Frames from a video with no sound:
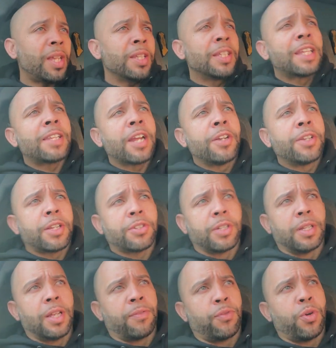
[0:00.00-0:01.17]
that their addiction
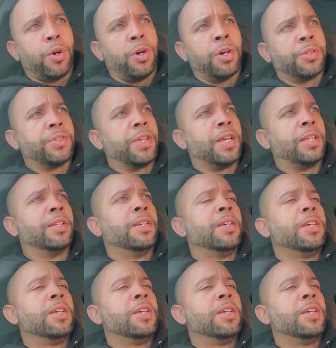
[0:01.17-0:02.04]
have caused. And